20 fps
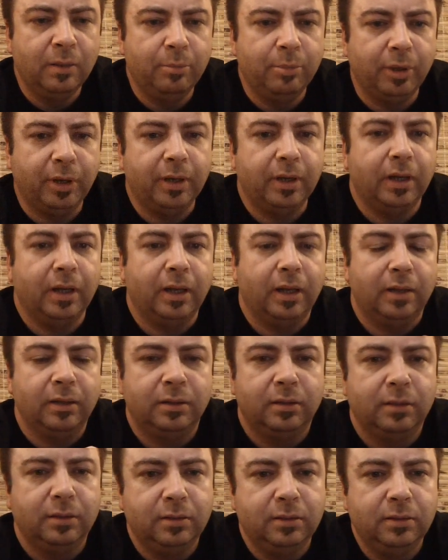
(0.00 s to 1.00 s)
But
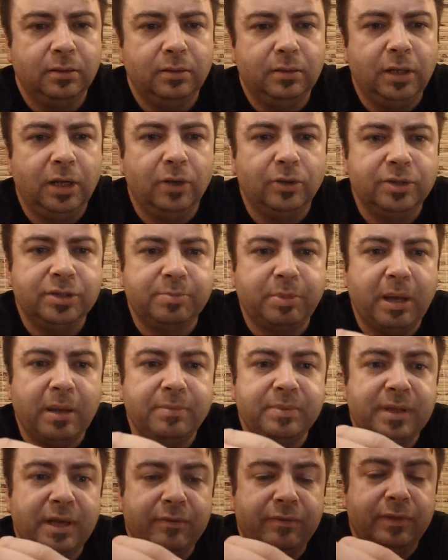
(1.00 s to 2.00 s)
this
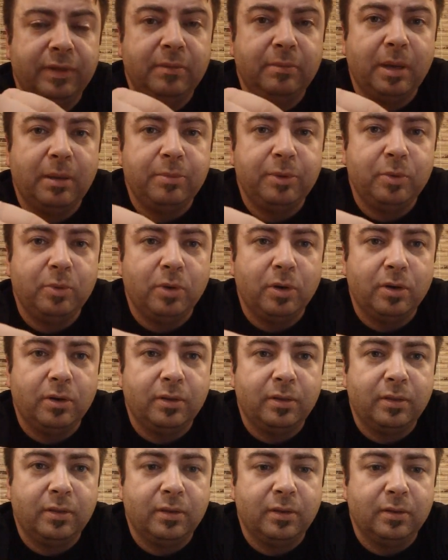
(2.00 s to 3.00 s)
pipe definitely might be
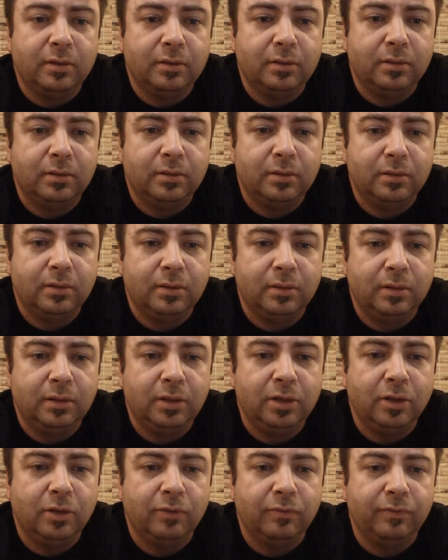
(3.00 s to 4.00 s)
worth,
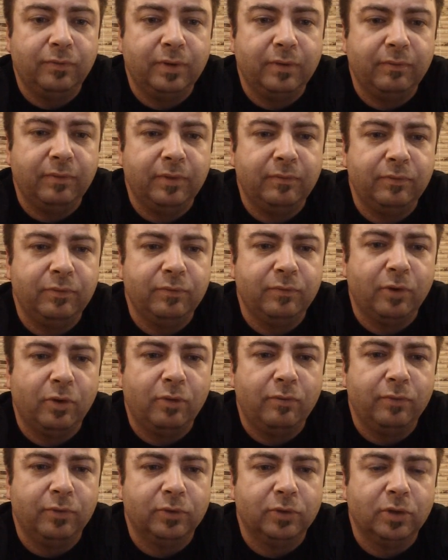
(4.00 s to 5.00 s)
if you've
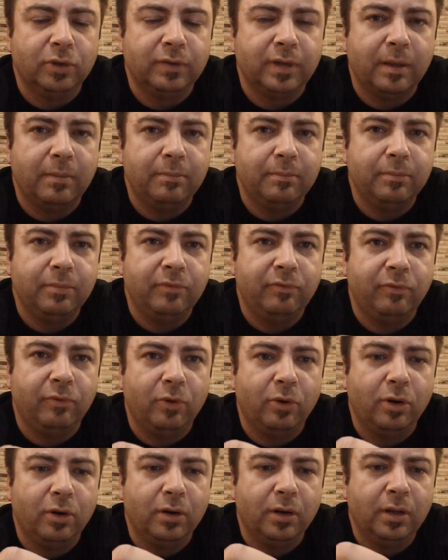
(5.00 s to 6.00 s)
overlooked them
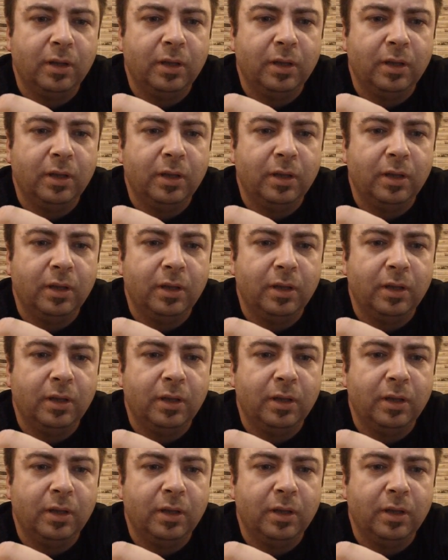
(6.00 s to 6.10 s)
before,